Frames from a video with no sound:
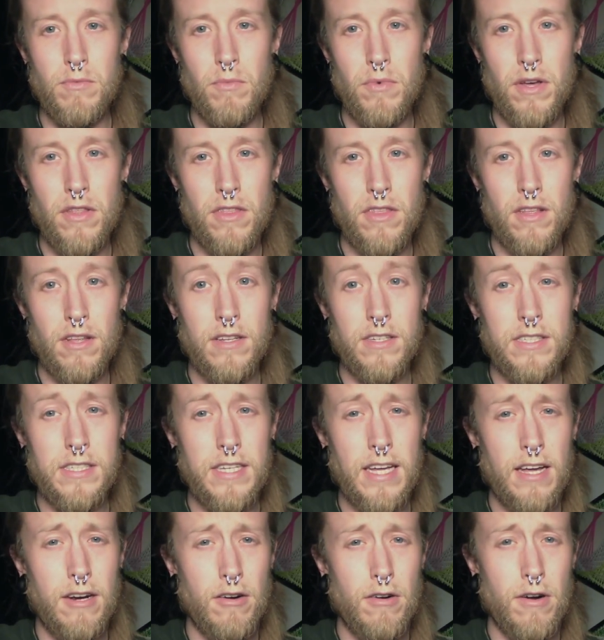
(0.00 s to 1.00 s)
with
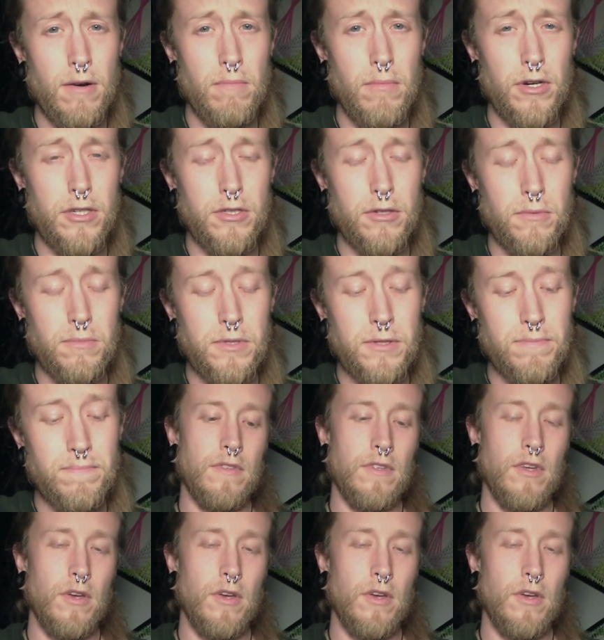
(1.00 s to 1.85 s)
standard mushrooms